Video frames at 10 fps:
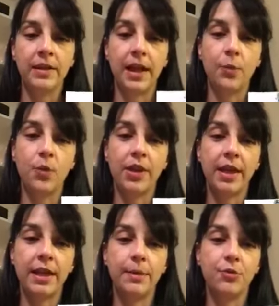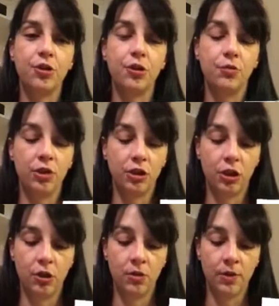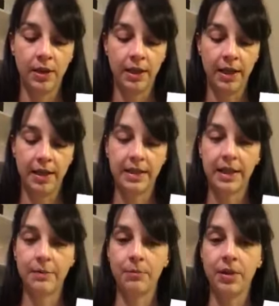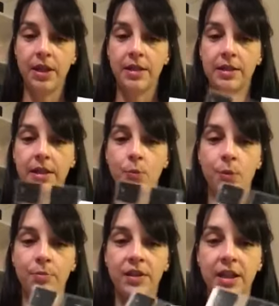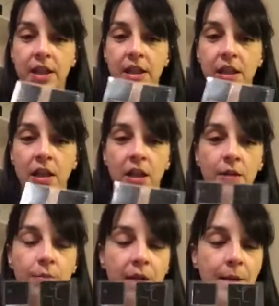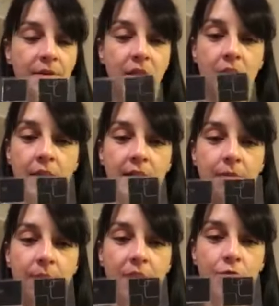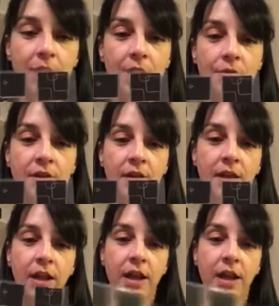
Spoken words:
Now what that enables you to do is stamp this in one particular colour, perhaps a lighter background,